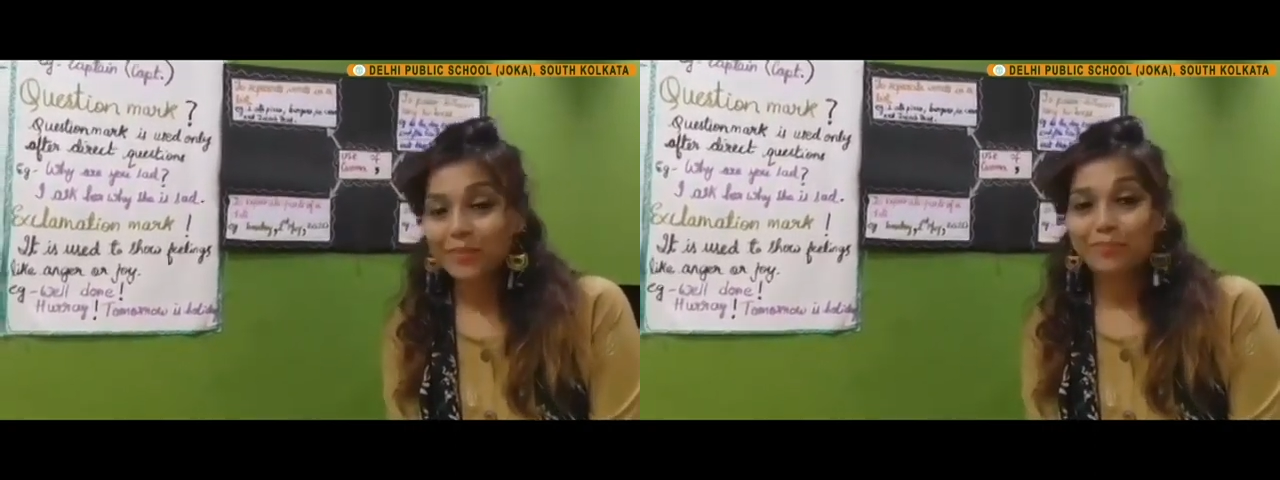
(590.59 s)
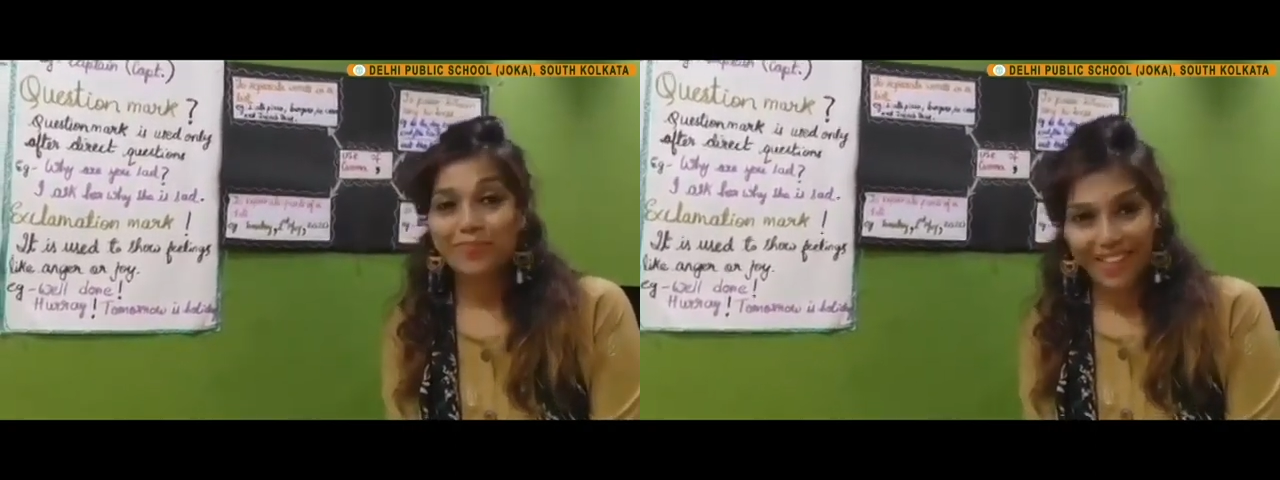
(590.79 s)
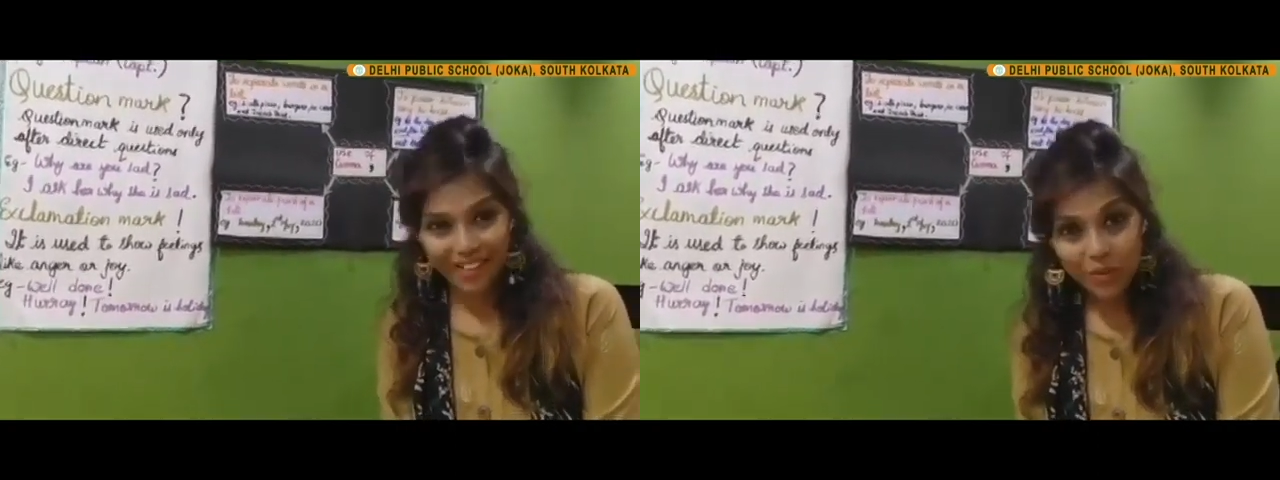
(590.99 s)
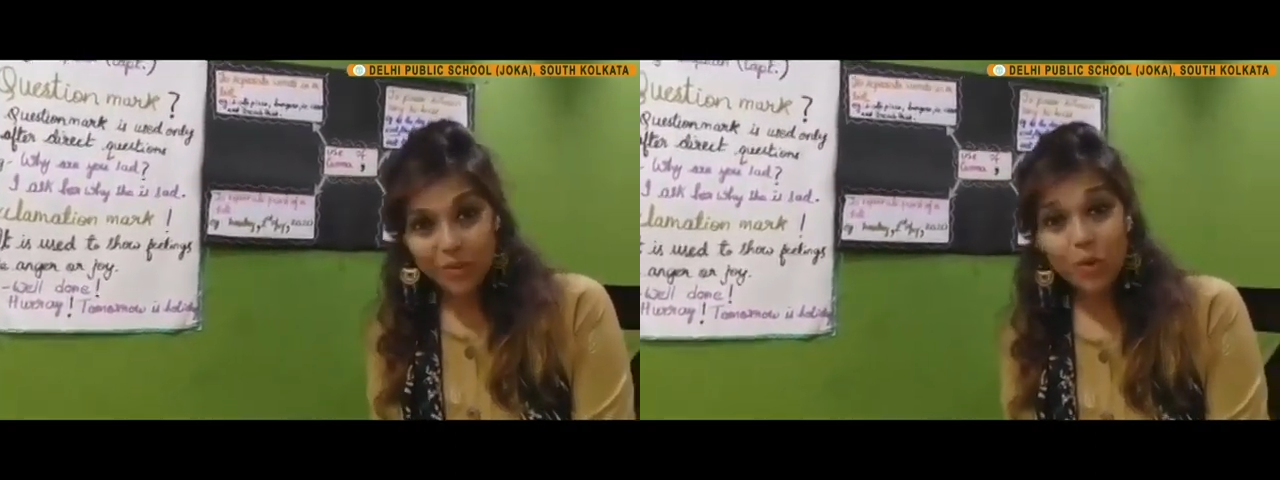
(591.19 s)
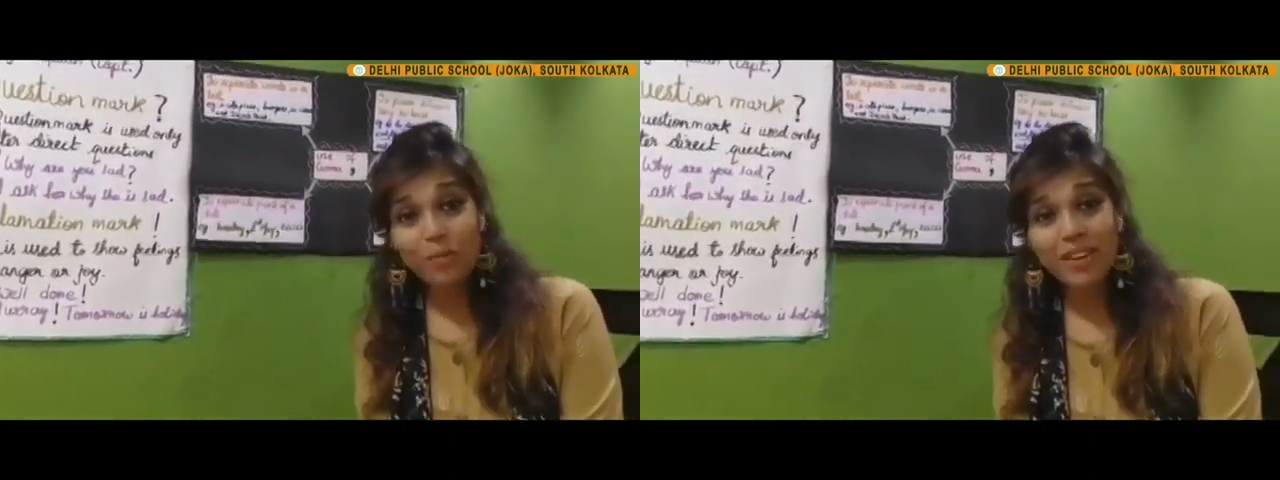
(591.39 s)
Thank you
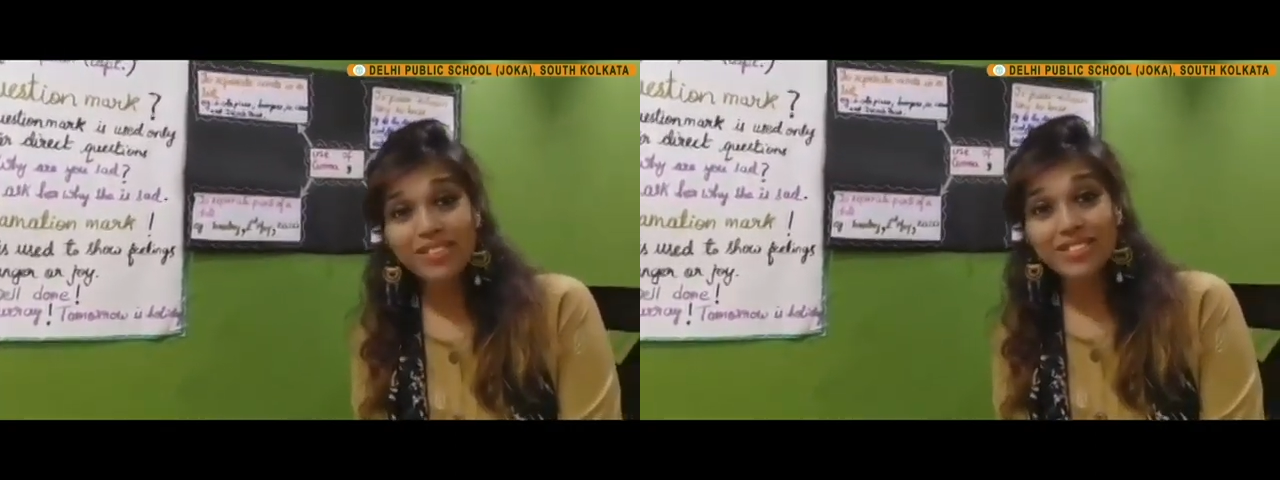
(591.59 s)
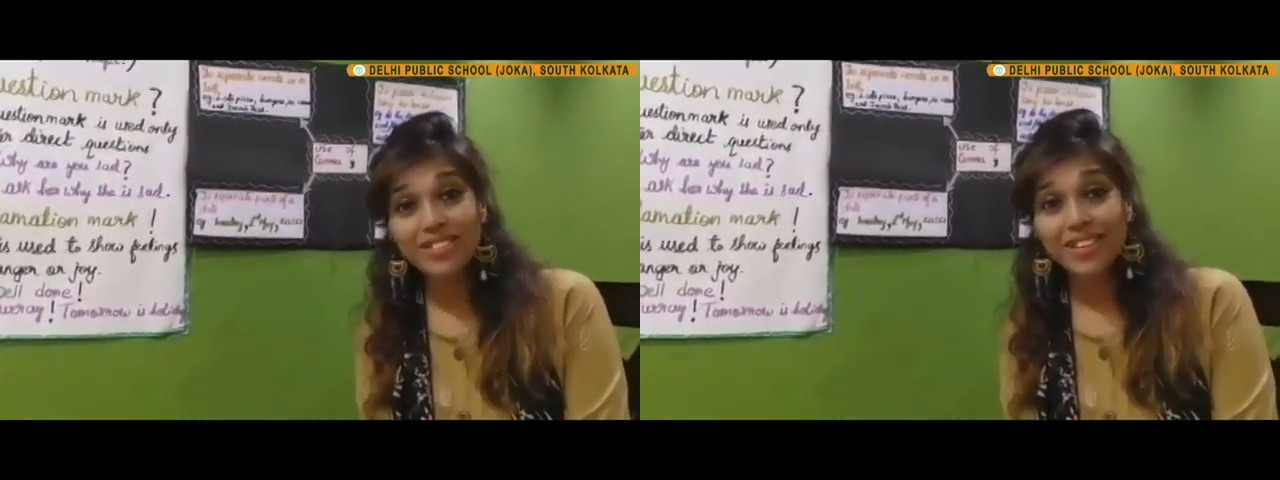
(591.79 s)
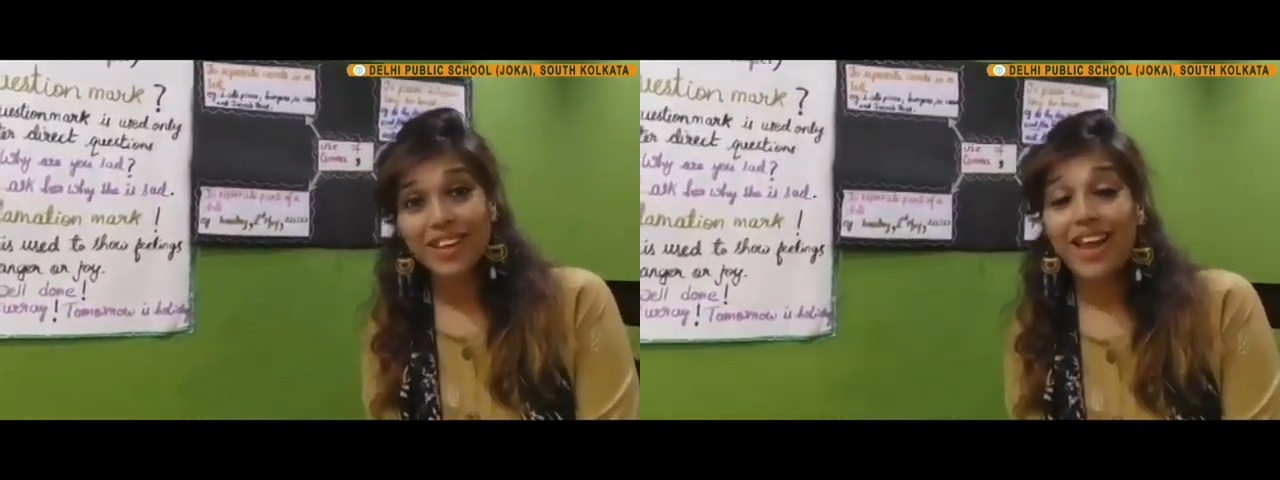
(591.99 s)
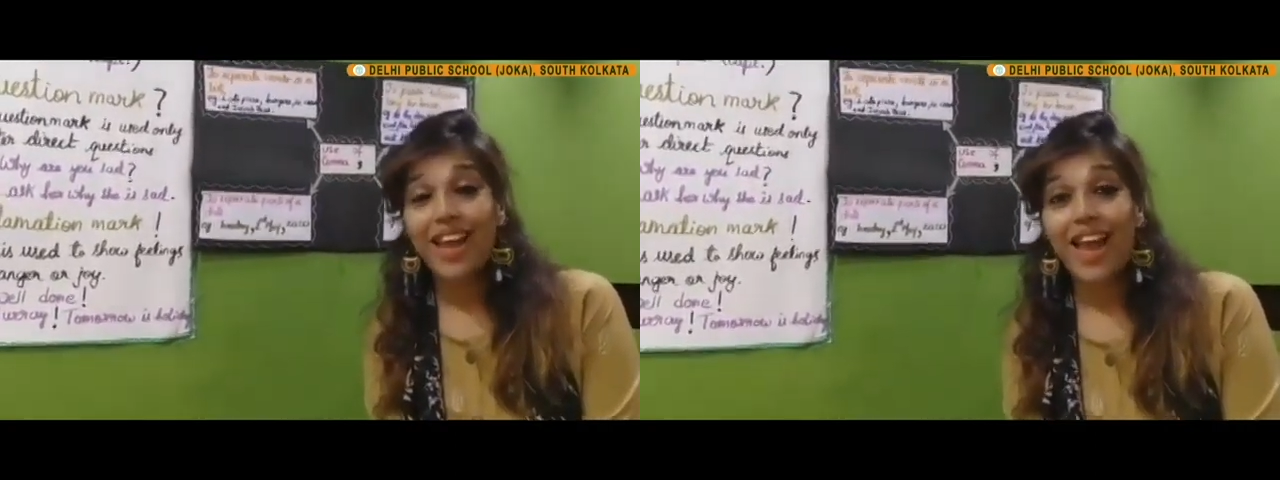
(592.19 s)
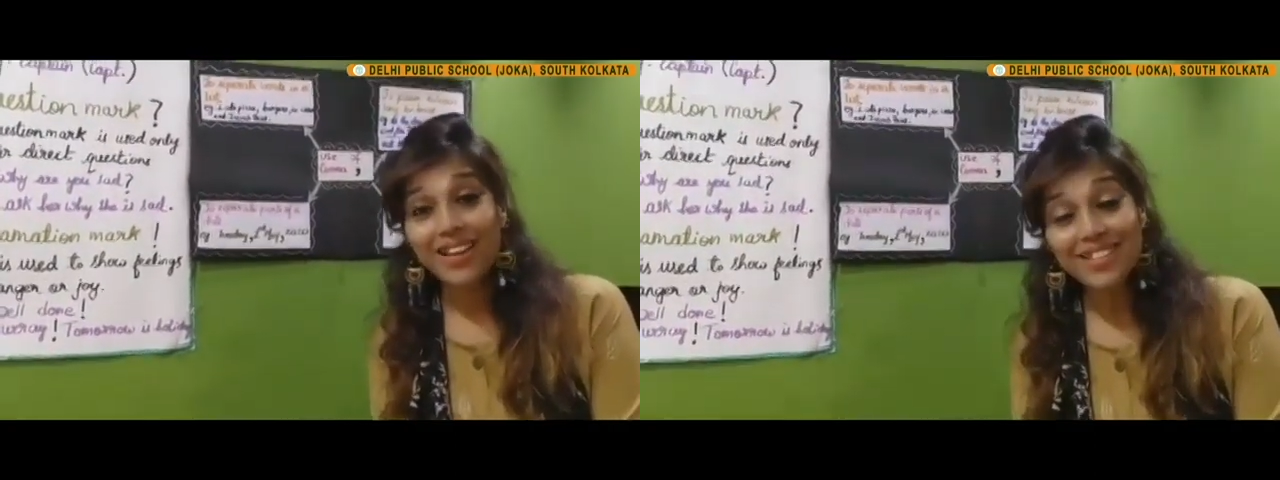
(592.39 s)
so much
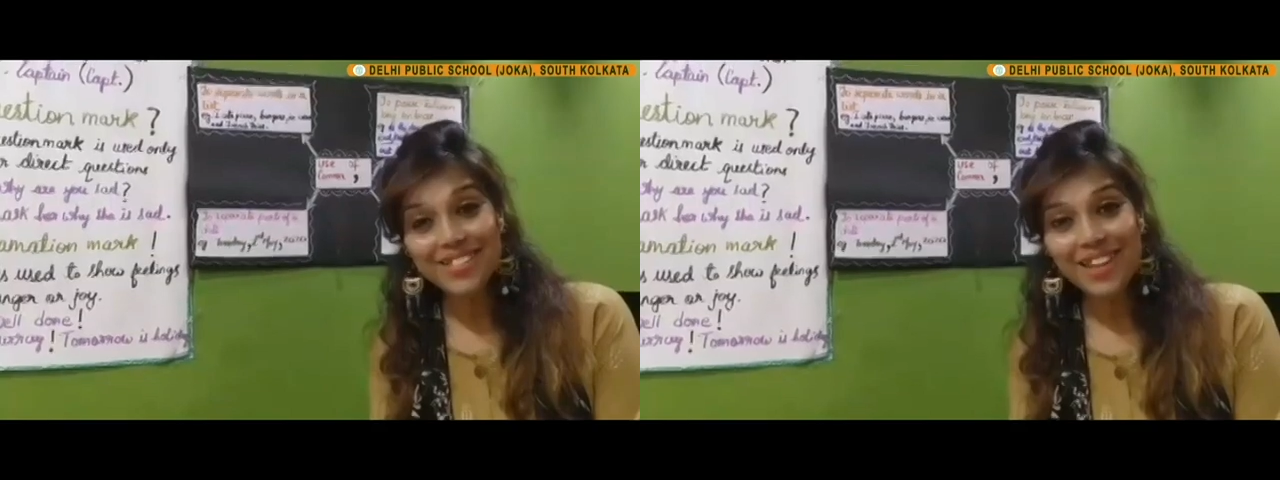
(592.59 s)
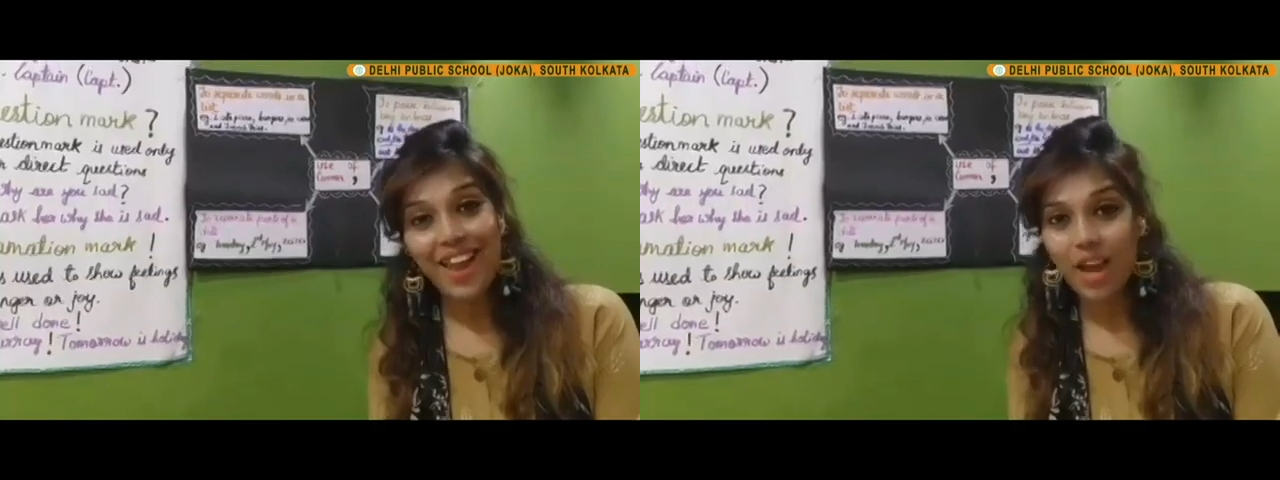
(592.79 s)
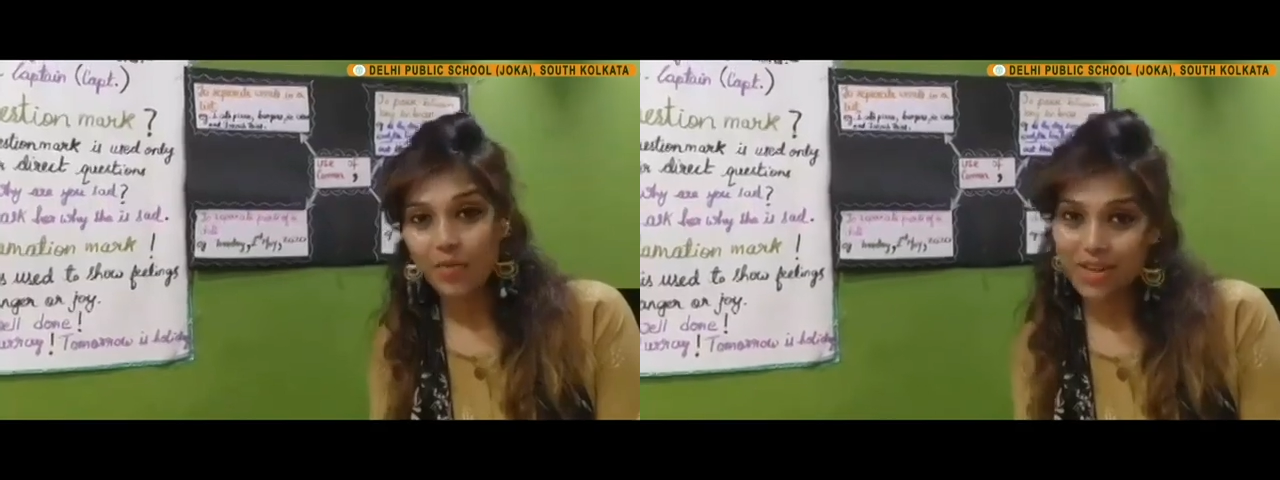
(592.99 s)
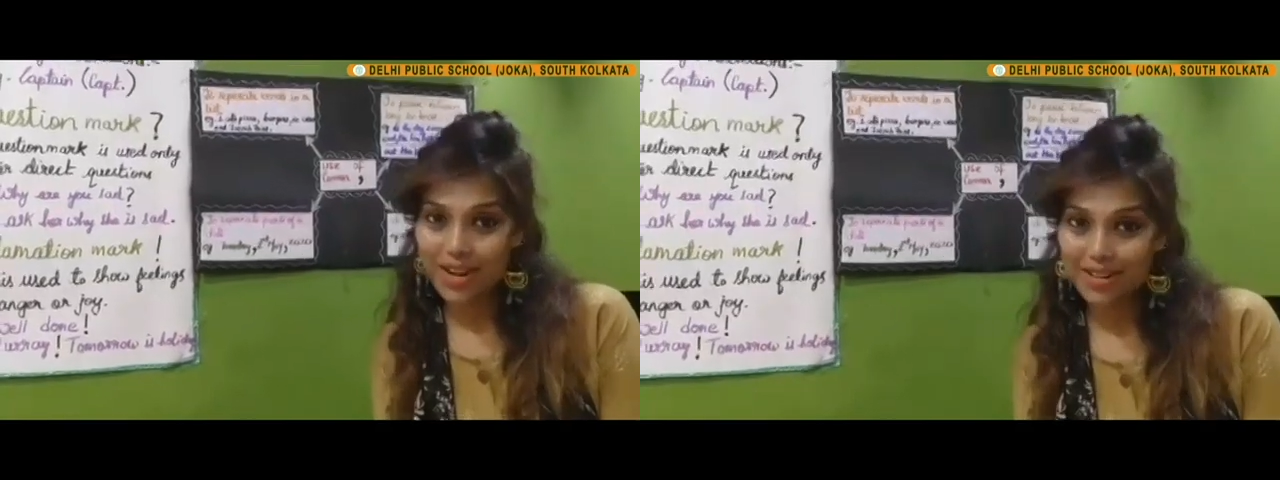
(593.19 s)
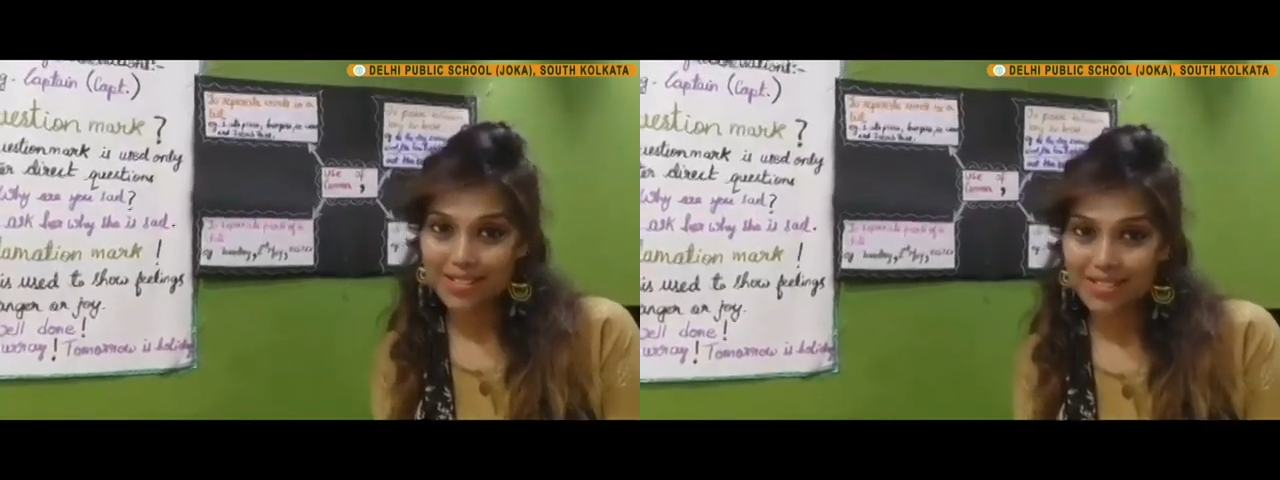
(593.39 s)
and have a
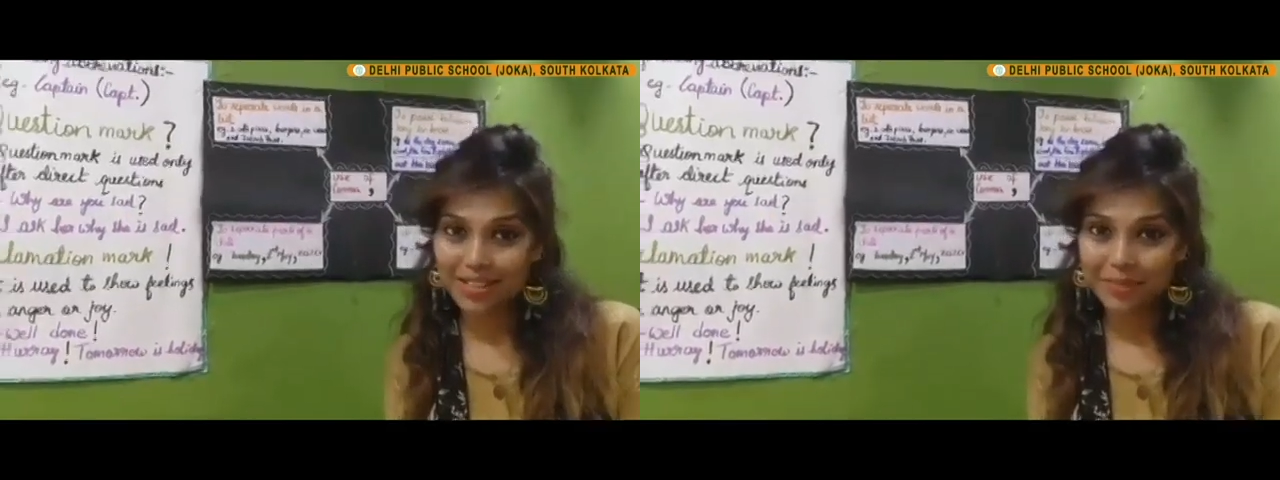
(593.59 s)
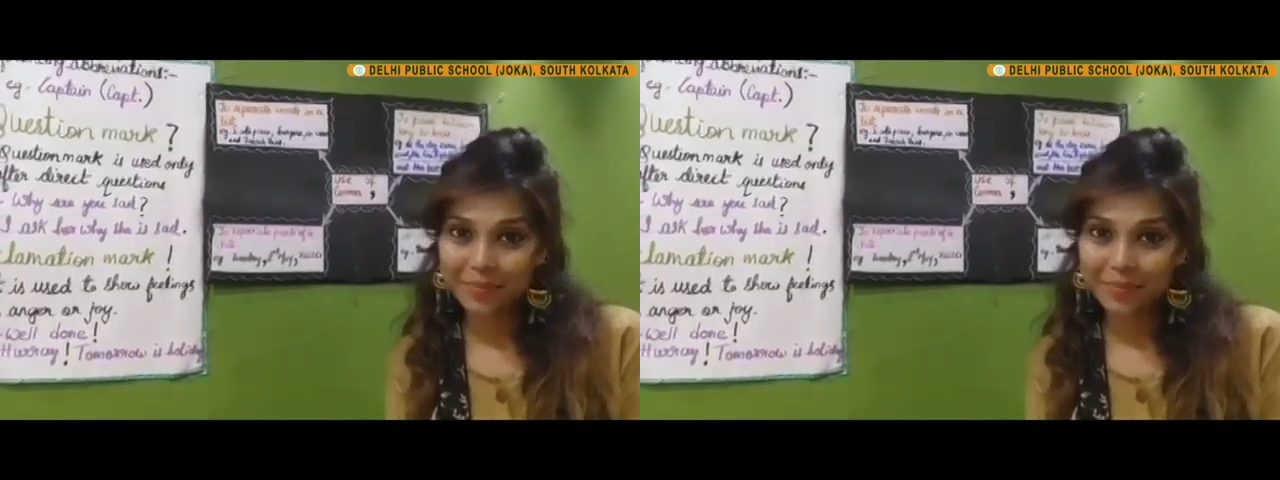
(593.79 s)
nice day.